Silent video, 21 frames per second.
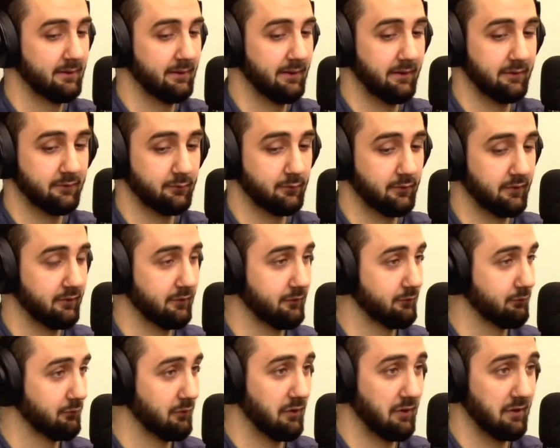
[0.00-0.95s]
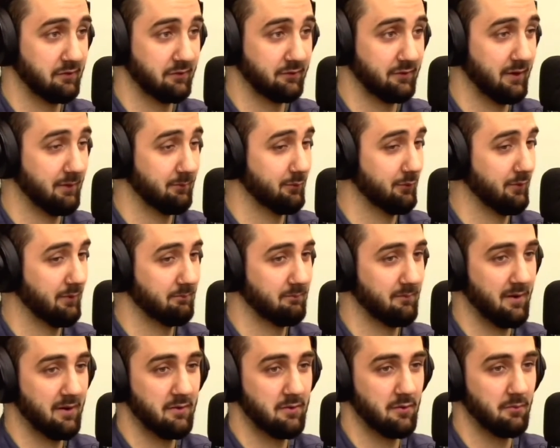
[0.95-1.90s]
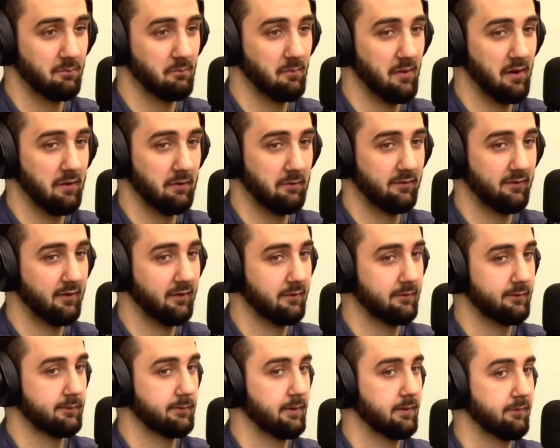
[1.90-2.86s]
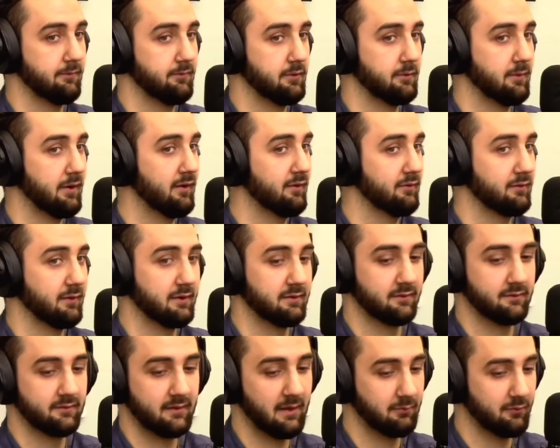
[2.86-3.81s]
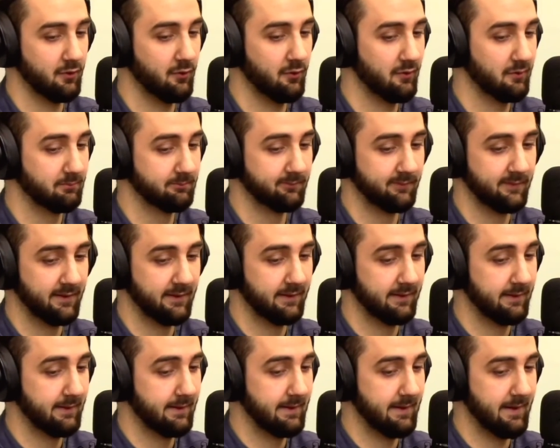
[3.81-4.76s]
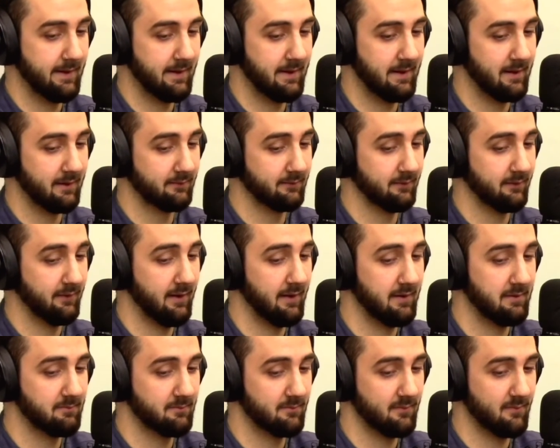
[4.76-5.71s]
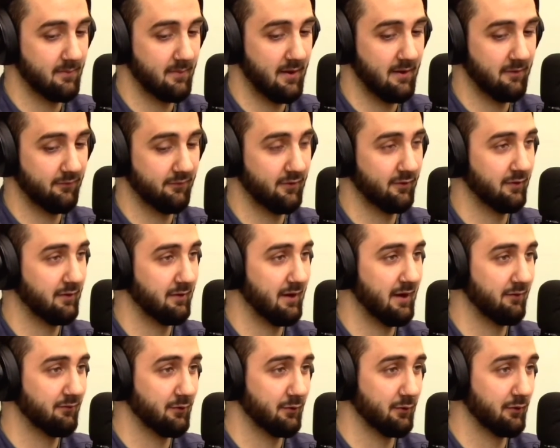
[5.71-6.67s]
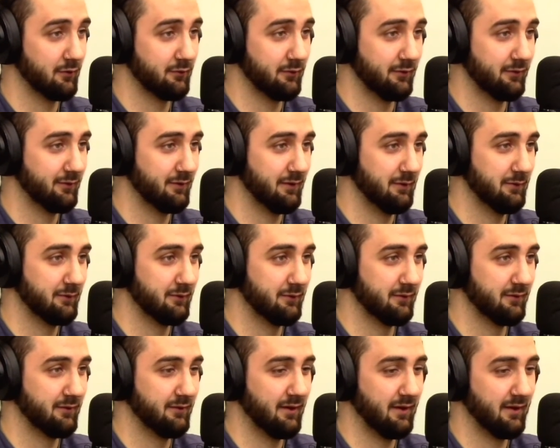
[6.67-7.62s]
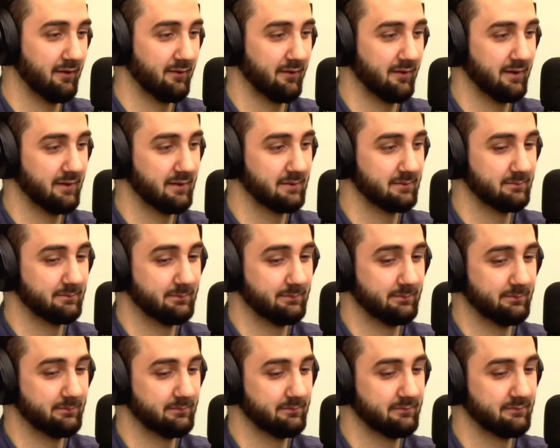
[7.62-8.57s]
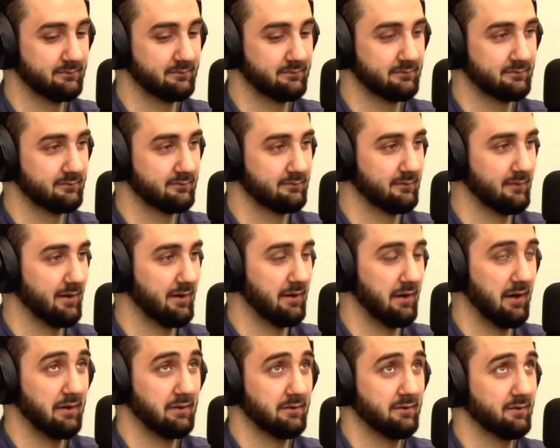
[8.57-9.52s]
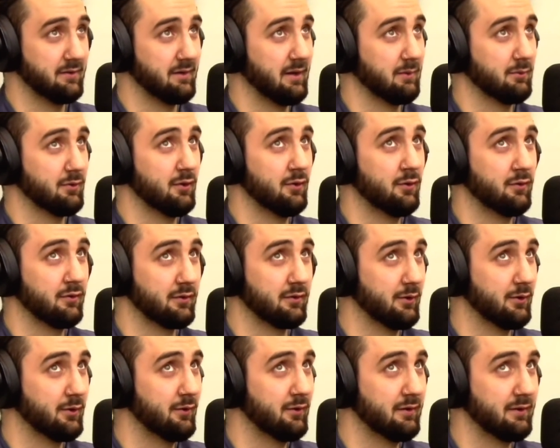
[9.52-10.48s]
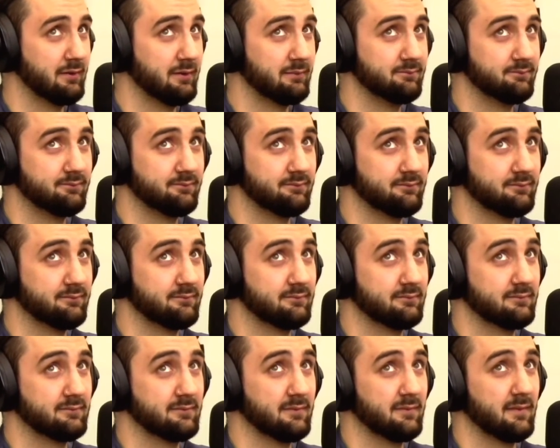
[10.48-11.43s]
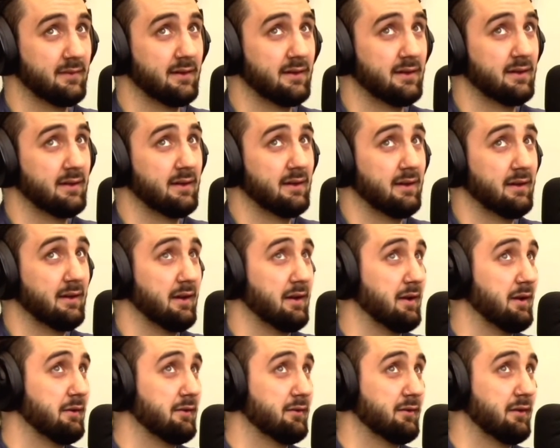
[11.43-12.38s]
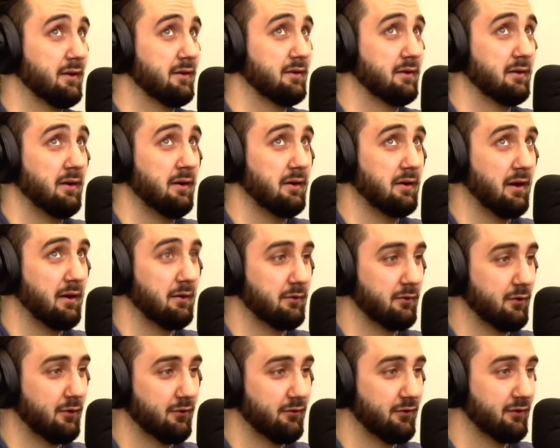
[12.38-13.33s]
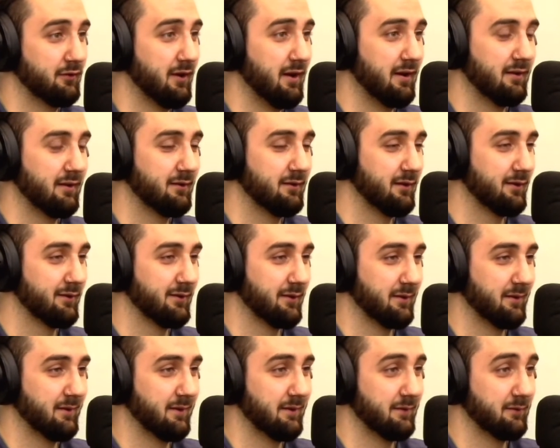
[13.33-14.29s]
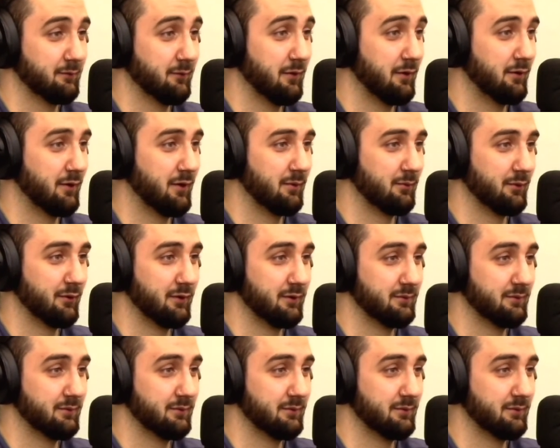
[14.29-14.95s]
I just went on this run. I set out to run a few miles and I just kept going. And that feeling afterwards was insane. Like, yeah, I just kept going and going, and I said, hey, I would go for 10. It sounds like a nice round number.